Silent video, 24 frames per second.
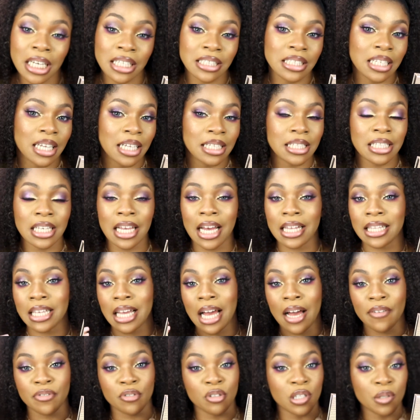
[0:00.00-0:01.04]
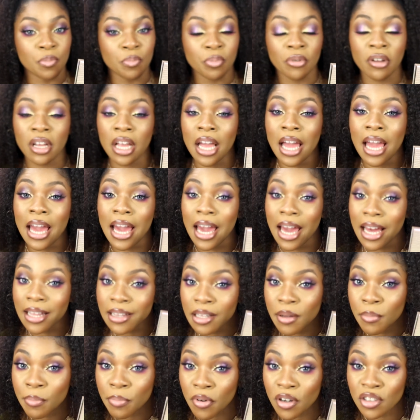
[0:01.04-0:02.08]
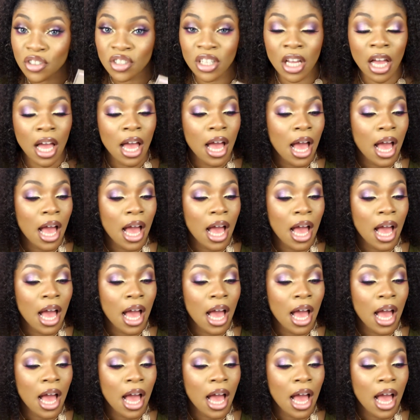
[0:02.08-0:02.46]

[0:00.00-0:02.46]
As you can see, I didn't have to spray any brush.